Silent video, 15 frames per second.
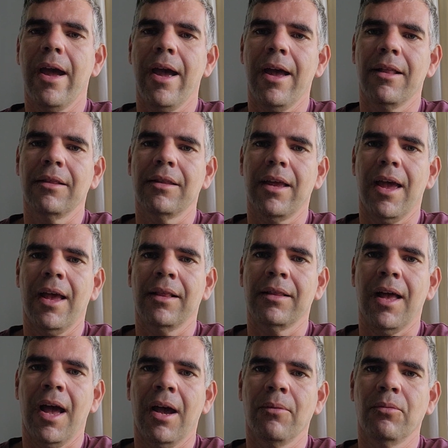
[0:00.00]
And
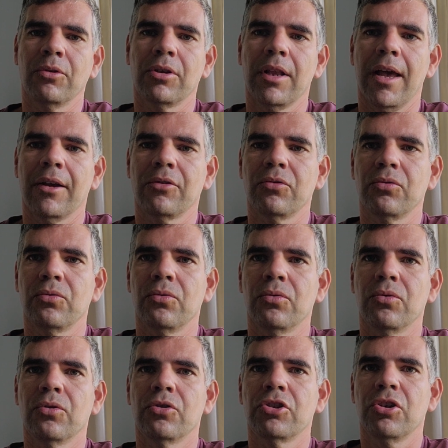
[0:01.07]
then I would like
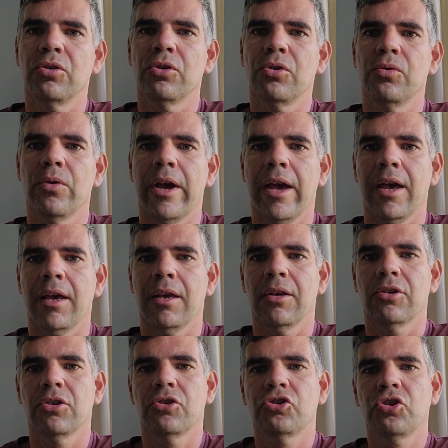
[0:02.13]
to show you a
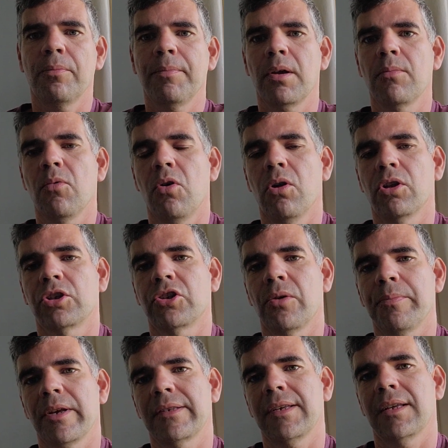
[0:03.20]
shopping mall, a
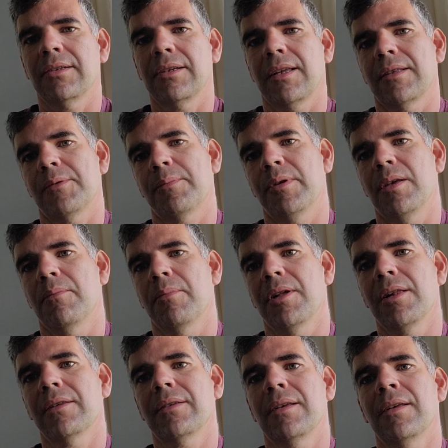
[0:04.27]
shopping center that's being
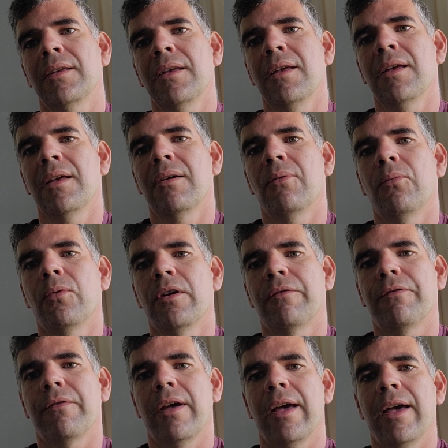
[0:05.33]
built
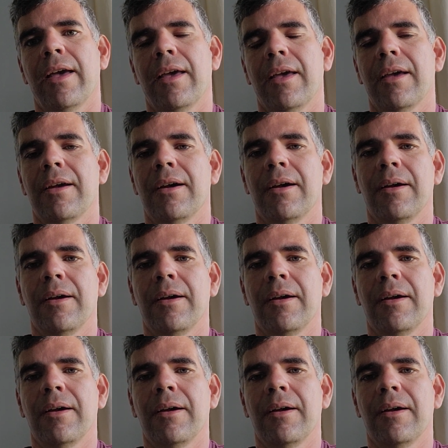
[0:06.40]
with a